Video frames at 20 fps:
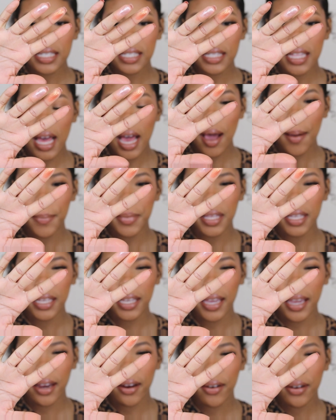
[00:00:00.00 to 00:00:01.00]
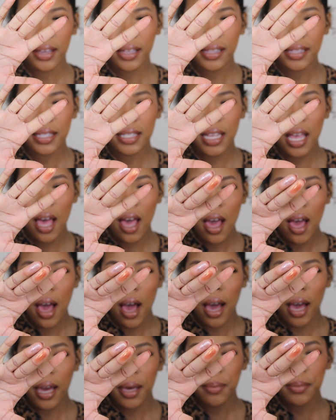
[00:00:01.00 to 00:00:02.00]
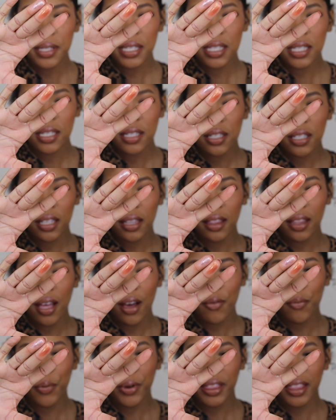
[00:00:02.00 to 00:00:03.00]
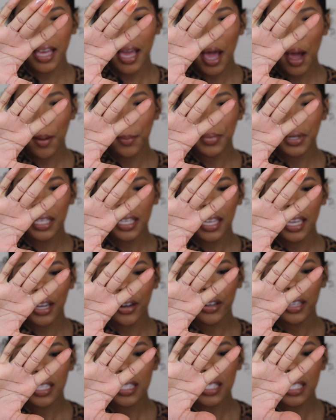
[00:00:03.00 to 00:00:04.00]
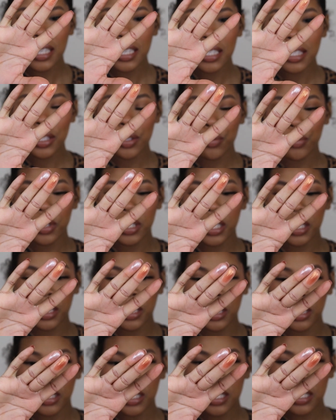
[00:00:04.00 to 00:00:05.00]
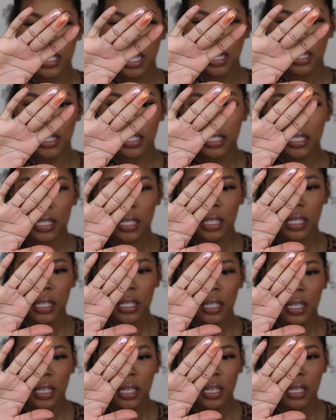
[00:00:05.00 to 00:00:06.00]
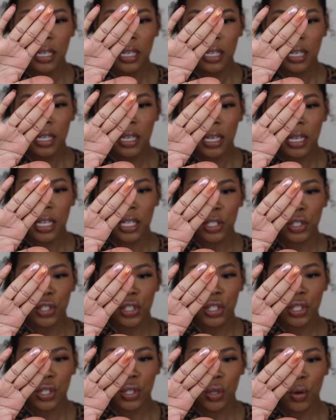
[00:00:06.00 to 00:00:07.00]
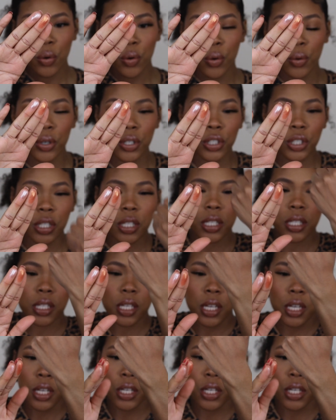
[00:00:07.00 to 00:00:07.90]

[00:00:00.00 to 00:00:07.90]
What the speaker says: is the How Many Carats. I'm still in love with the How Many Carats. It's ridiculous, honestly. It's just so gorgeous.